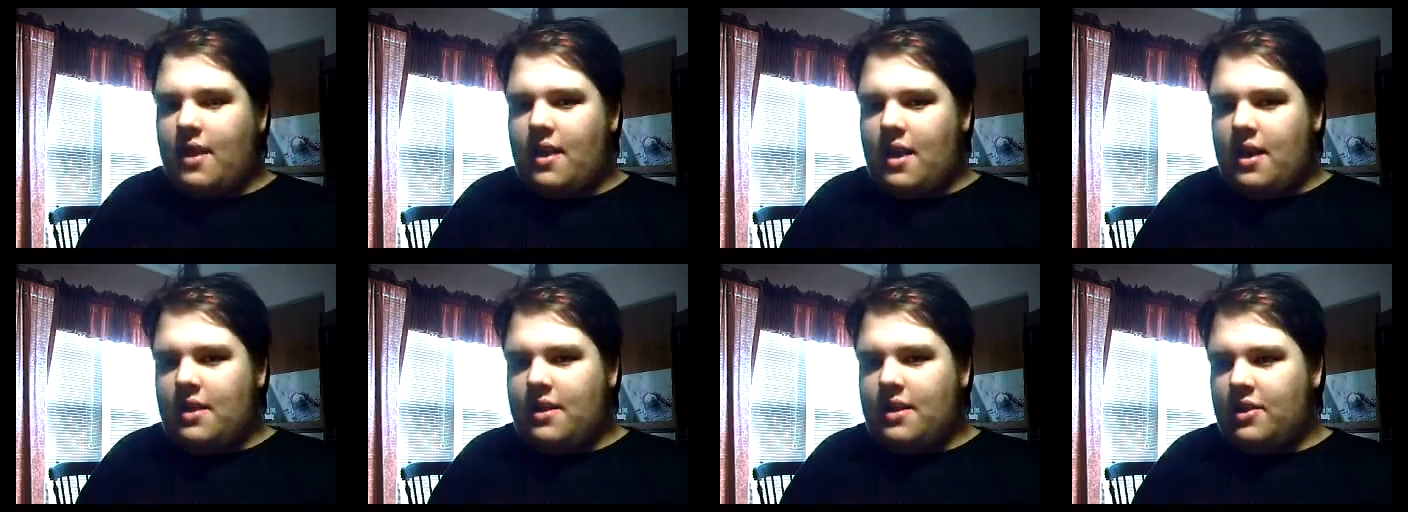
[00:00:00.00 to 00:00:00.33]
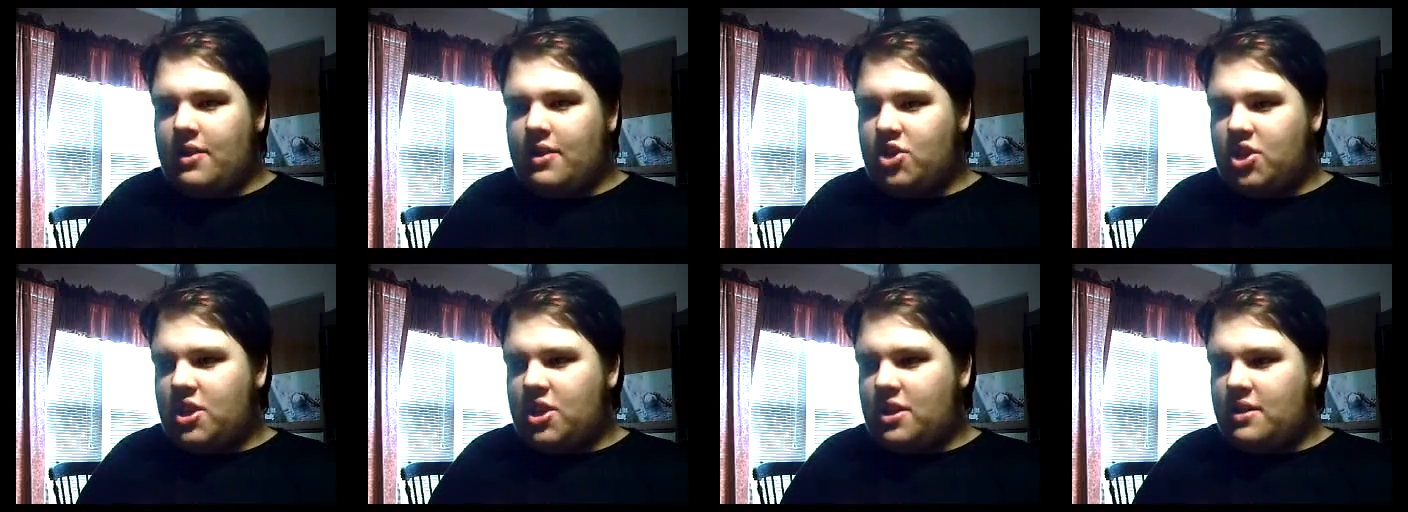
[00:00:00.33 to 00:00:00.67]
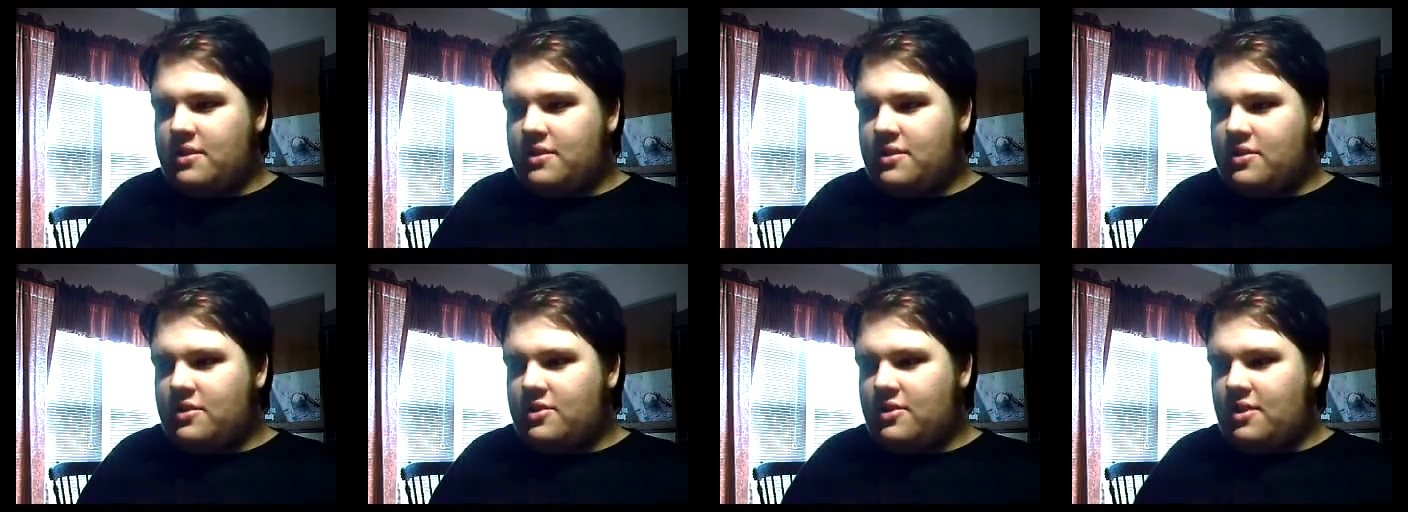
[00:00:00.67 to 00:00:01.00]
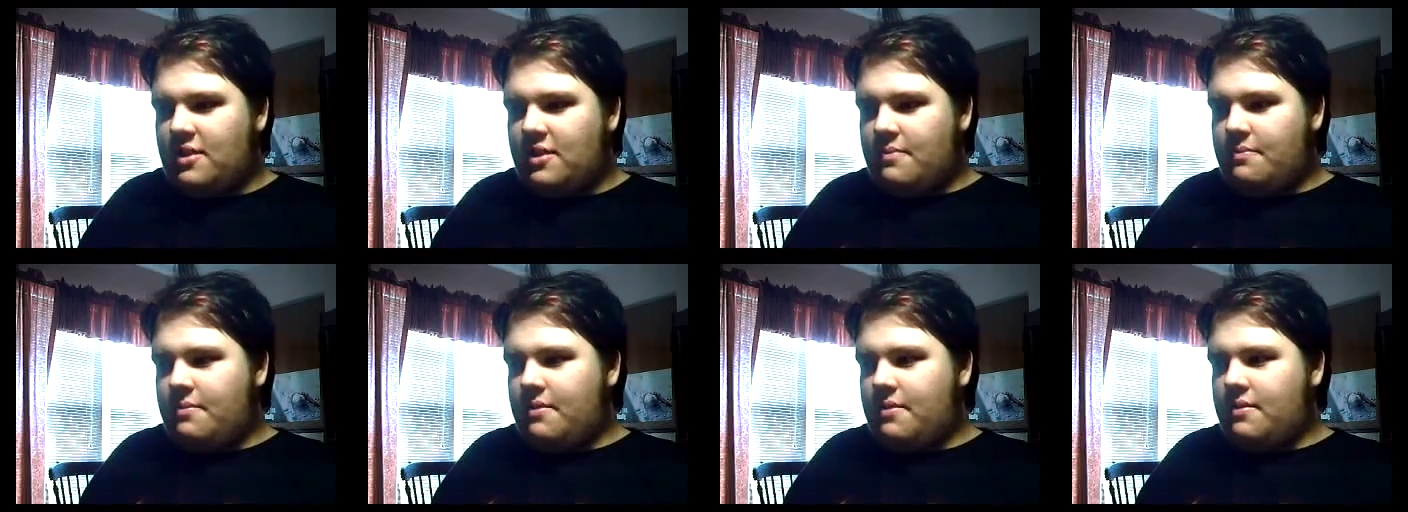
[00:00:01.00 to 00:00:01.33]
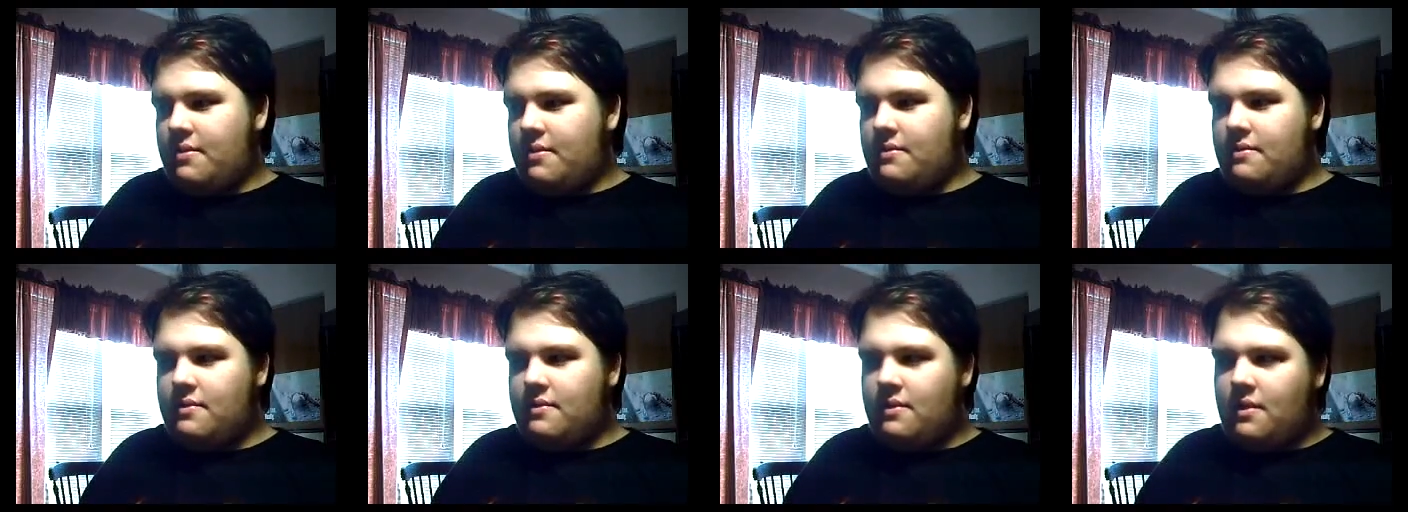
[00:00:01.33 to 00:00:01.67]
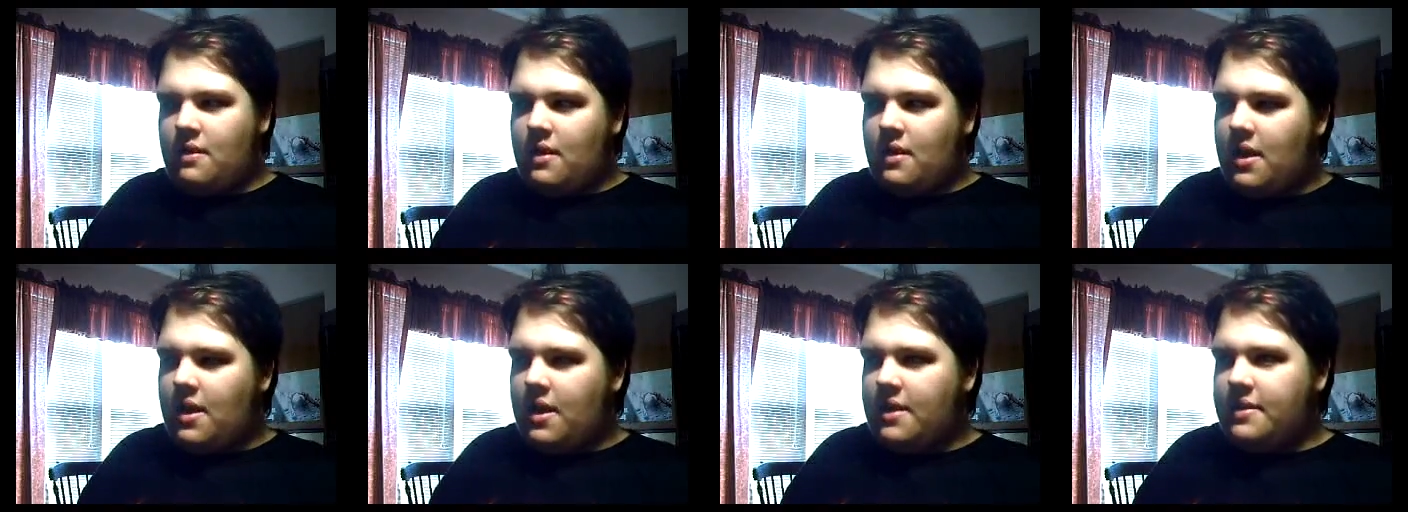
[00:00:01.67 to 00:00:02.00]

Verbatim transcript: and yeah, they sink the ship, and